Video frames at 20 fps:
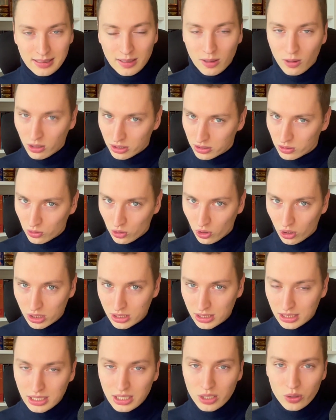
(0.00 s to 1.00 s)
also called
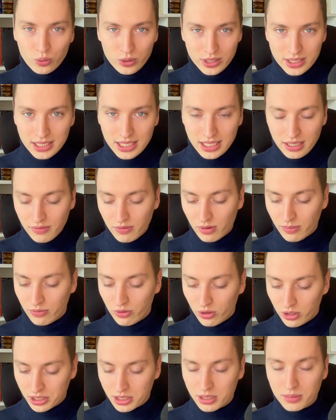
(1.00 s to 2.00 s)
reasoning from
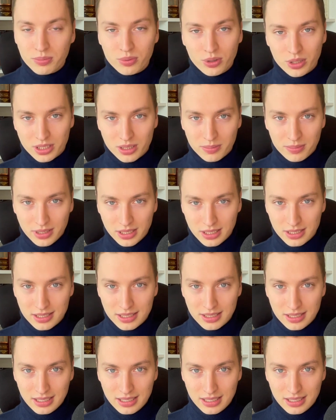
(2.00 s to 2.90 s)
first principles.